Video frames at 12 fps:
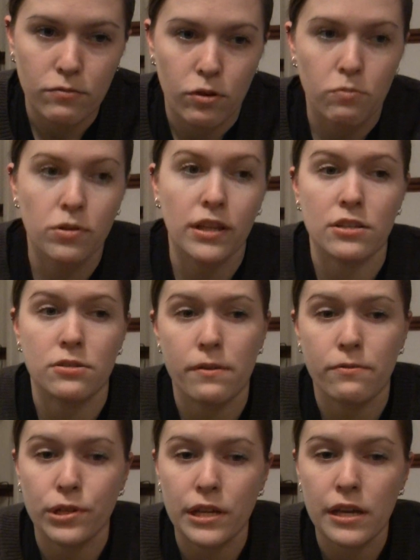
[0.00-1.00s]
well, what they do
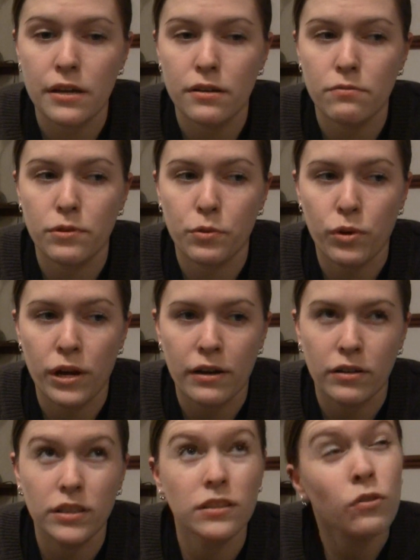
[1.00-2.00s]
every year with
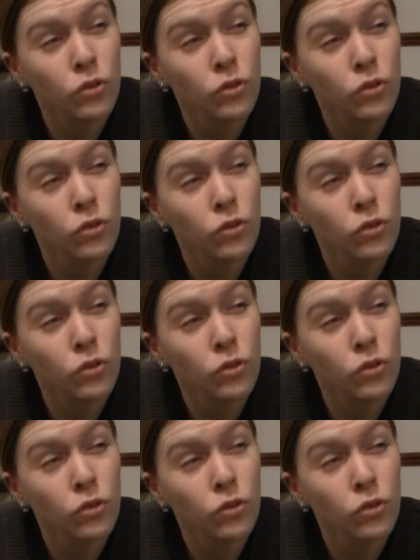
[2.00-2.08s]
WoW.